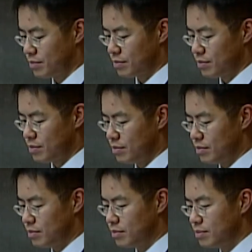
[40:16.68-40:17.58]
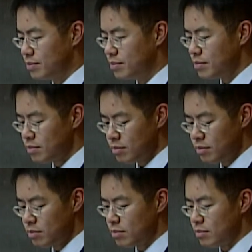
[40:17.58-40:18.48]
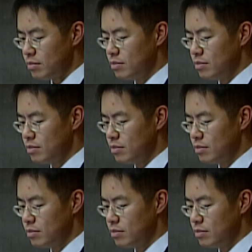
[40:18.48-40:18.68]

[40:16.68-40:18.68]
[no speech]